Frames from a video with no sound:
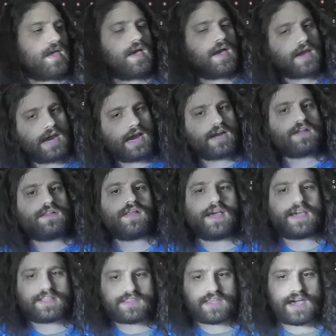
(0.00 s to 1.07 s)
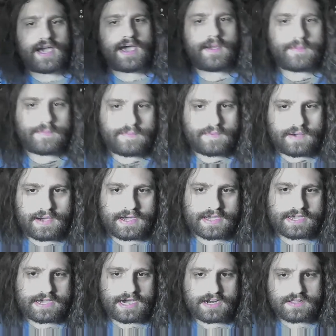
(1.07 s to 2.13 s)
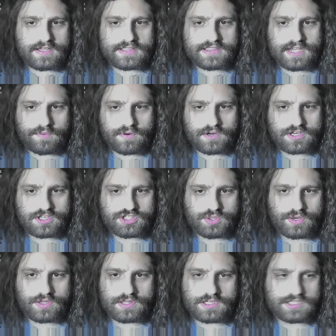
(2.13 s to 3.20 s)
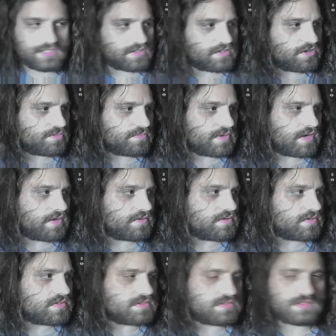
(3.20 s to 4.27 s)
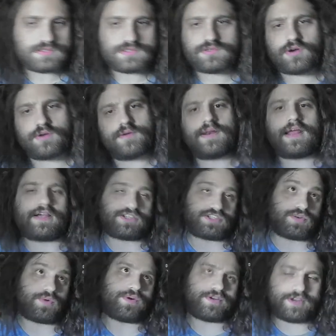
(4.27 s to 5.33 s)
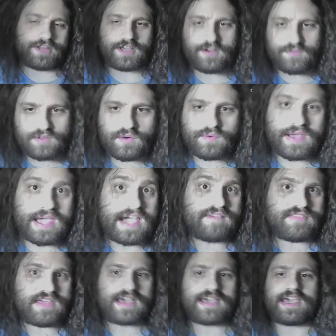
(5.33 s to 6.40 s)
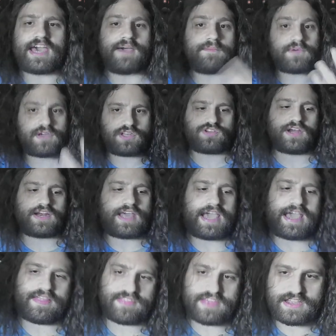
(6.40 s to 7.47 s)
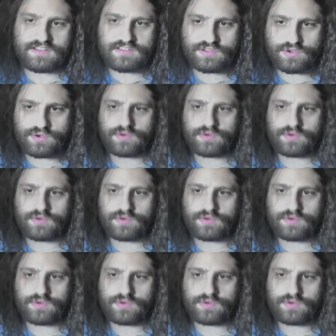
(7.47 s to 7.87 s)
Kind of like that. I kind of like that. We're going to shorten this a little bit. Or not shorten it. We don't have that yet. I'm going to try to add that too.